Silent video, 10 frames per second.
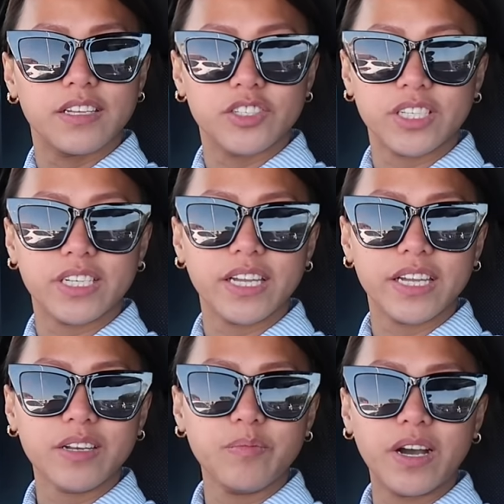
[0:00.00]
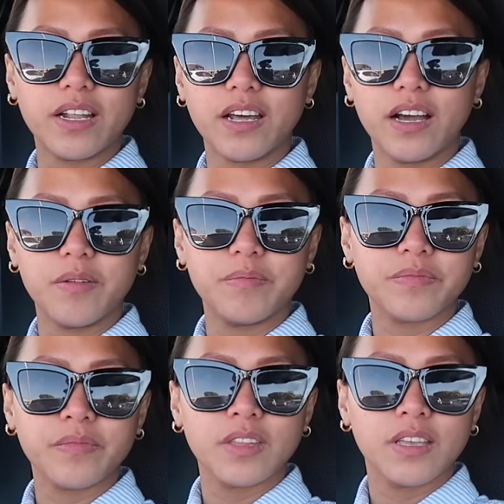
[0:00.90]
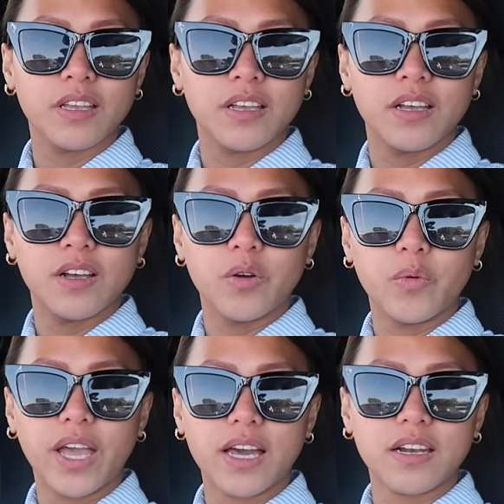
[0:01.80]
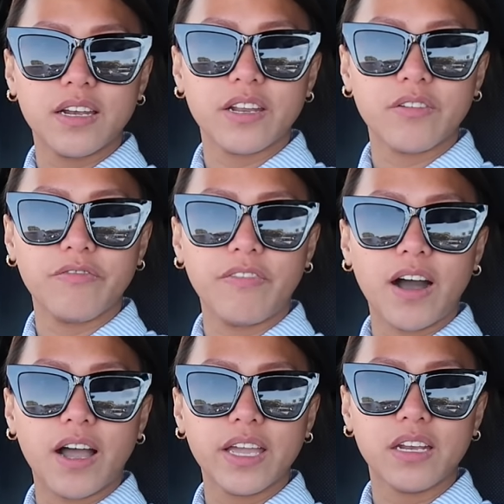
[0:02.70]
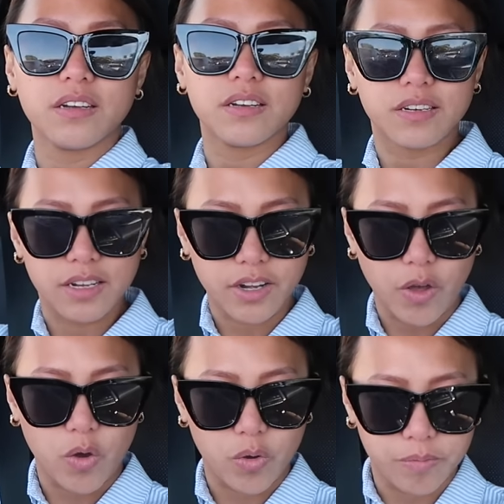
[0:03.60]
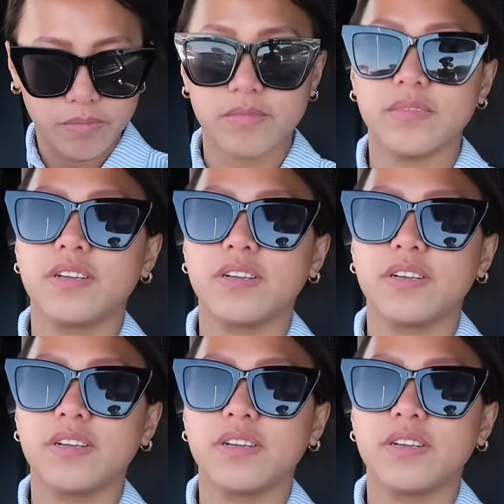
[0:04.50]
She did, but we had a little fight at home